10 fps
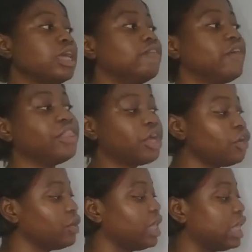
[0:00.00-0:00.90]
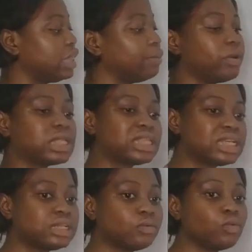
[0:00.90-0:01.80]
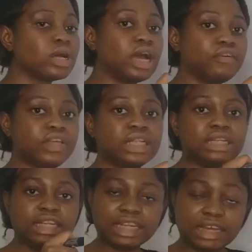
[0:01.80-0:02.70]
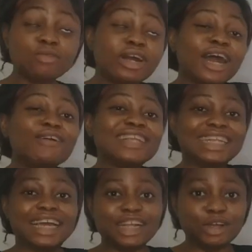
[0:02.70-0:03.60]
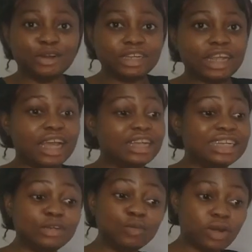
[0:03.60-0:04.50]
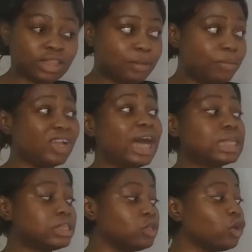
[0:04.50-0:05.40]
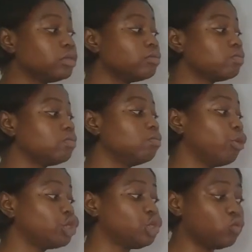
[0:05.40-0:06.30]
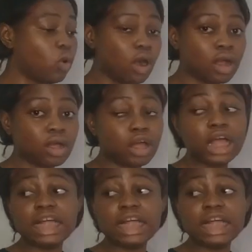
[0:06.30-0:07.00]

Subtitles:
If I tell you that the person who carried nylon and then walked the ball has done much work